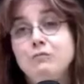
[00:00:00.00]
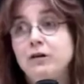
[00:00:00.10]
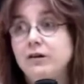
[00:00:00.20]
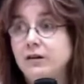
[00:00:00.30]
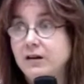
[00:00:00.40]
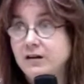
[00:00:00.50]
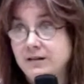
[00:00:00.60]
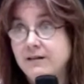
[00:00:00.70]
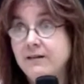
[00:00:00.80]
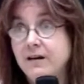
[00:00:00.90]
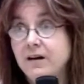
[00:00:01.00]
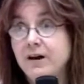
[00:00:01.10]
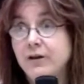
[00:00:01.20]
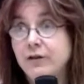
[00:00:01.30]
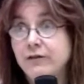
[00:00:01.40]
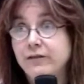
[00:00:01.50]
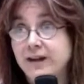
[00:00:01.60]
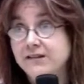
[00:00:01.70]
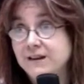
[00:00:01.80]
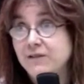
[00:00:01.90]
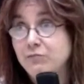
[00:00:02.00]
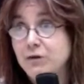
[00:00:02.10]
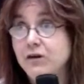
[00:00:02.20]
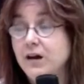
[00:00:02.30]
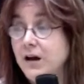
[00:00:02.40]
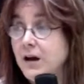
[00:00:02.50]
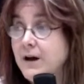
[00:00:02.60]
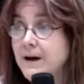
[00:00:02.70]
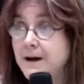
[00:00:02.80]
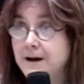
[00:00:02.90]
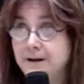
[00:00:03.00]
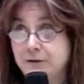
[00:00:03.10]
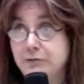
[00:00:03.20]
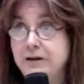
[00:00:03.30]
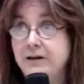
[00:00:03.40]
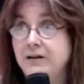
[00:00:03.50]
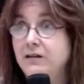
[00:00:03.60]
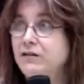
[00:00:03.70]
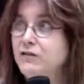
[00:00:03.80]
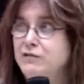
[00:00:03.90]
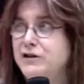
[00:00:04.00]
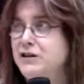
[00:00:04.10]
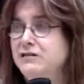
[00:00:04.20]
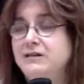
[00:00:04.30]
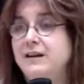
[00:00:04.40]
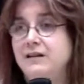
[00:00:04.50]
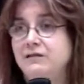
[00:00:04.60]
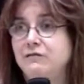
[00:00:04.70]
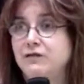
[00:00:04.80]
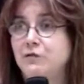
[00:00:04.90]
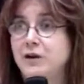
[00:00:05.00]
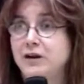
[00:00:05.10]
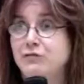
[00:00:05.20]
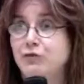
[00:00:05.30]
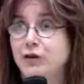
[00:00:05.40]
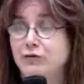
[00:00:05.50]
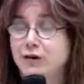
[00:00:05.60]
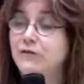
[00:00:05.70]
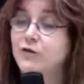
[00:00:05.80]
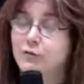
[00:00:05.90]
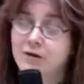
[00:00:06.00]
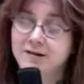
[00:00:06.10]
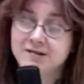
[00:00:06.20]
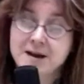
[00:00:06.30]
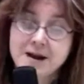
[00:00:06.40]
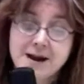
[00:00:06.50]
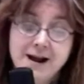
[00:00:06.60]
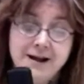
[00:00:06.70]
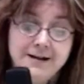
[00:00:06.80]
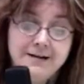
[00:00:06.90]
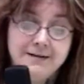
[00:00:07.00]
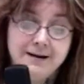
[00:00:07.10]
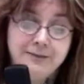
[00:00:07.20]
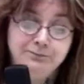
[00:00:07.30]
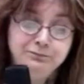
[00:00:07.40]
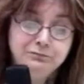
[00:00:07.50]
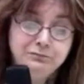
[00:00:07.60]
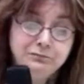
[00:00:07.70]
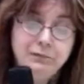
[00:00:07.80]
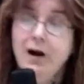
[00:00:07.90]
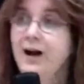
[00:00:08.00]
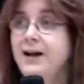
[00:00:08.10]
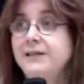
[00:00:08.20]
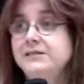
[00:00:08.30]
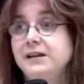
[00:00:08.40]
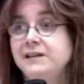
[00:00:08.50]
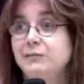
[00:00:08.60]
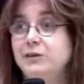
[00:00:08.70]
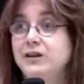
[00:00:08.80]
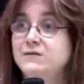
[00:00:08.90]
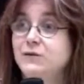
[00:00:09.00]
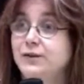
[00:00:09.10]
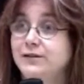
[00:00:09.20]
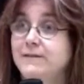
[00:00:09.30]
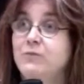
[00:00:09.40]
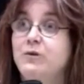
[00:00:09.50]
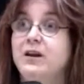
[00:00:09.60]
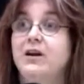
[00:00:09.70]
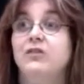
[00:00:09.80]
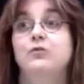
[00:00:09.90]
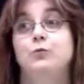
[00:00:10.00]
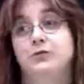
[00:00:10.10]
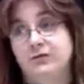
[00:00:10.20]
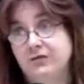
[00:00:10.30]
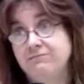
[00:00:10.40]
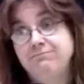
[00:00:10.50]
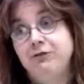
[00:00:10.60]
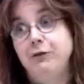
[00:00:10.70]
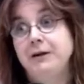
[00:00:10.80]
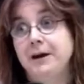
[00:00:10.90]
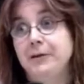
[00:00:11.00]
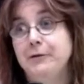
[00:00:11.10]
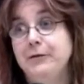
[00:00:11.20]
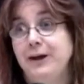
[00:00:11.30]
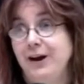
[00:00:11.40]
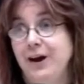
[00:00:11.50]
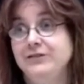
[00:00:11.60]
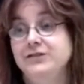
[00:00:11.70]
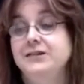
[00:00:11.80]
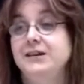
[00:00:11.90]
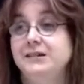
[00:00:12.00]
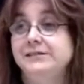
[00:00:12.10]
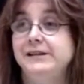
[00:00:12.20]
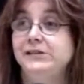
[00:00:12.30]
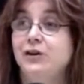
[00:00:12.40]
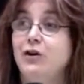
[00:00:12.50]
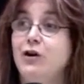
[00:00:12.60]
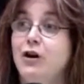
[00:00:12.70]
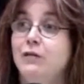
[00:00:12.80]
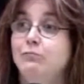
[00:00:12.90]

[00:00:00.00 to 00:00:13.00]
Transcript: But he died on the Thanksgiving Monday, 3:20 in the morning, whatever it was. And I had a sense of peacefulness. Everybody else was doing the other thing, and I just had a sense of calm.